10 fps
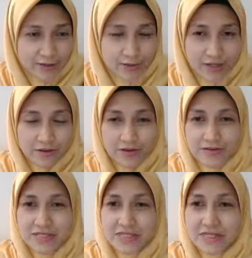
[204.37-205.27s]
So it
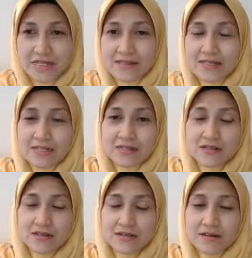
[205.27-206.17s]
originated
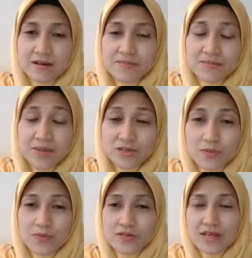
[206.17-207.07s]
in
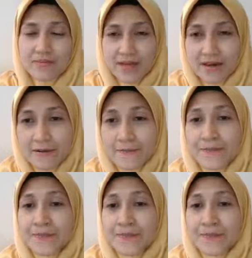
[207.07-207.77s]
Mesopotamia.